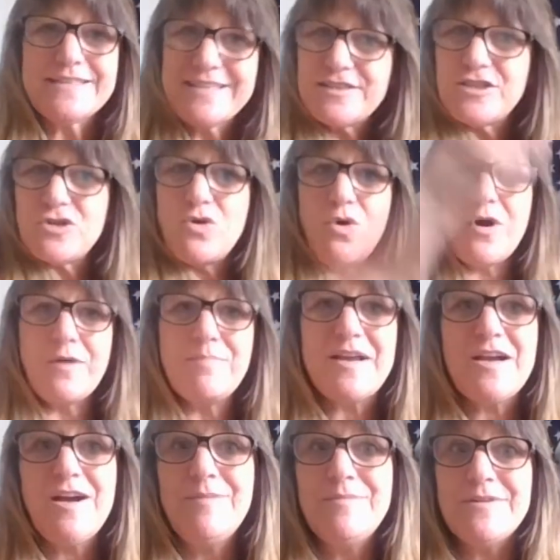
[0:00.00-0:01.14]
Cut the cord,
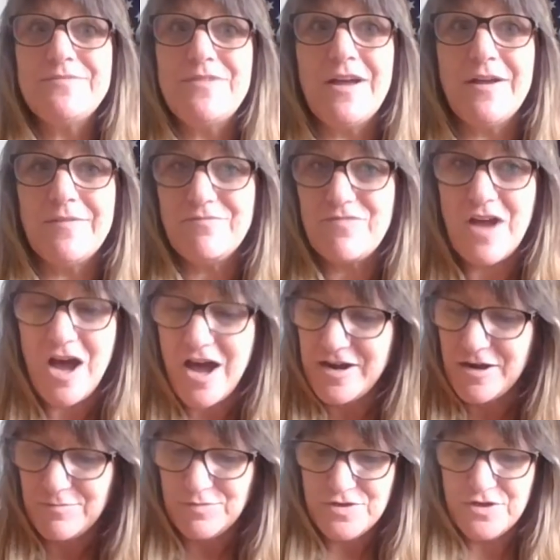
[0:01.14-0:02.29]
become a hot
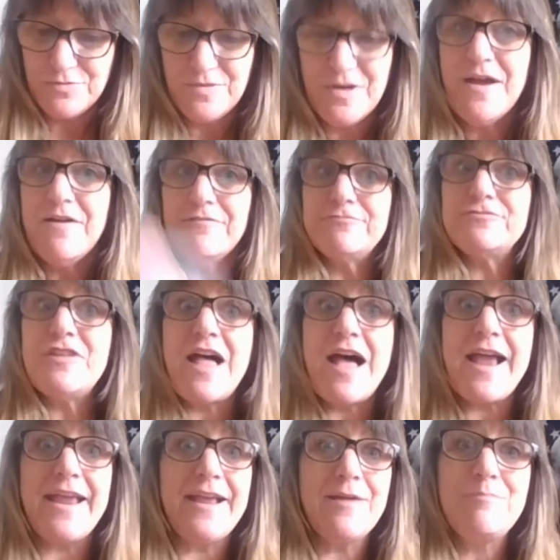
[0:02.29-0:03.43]
air balloon
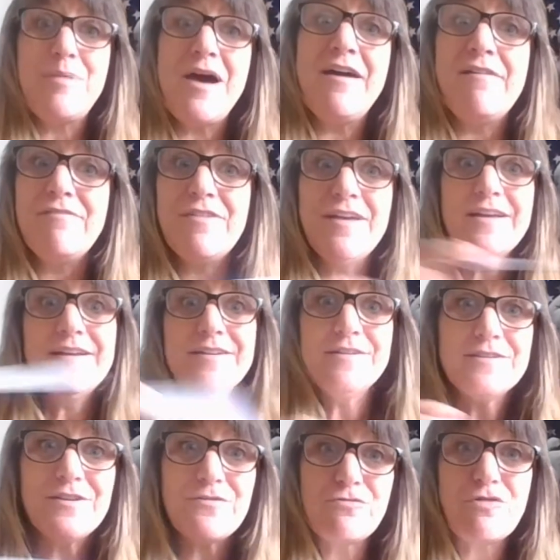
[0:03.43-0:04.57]
flying above
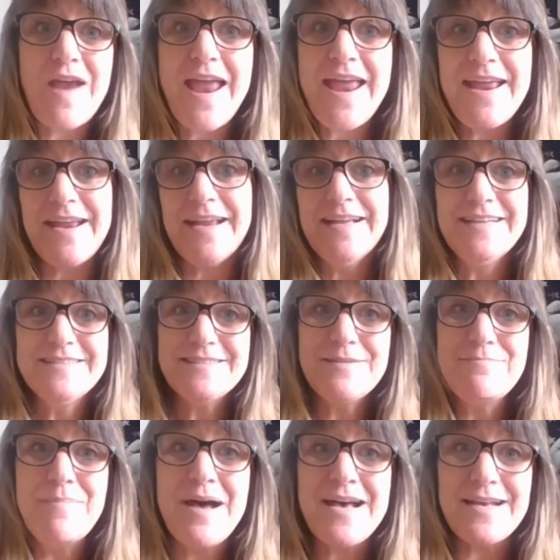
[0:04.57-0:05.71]
the fray, the
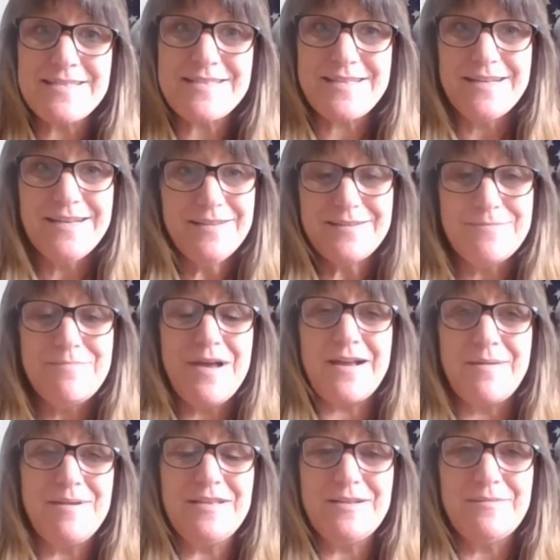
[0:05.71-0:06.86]
muck
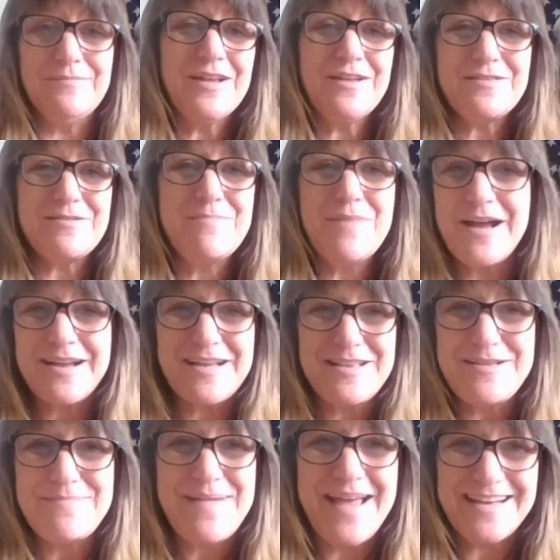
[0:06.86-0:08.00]
and
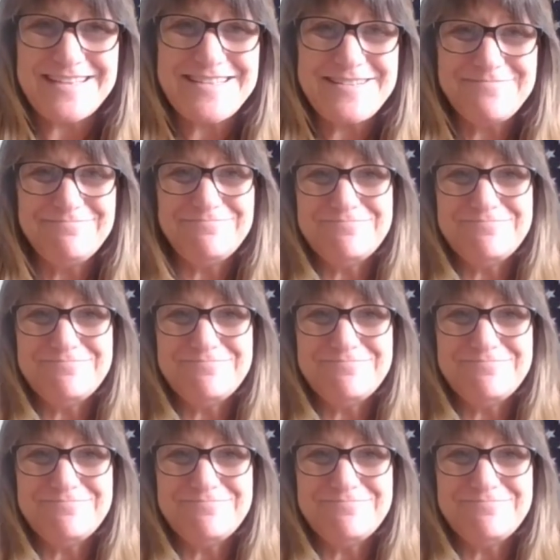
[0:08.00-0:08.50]
the mess.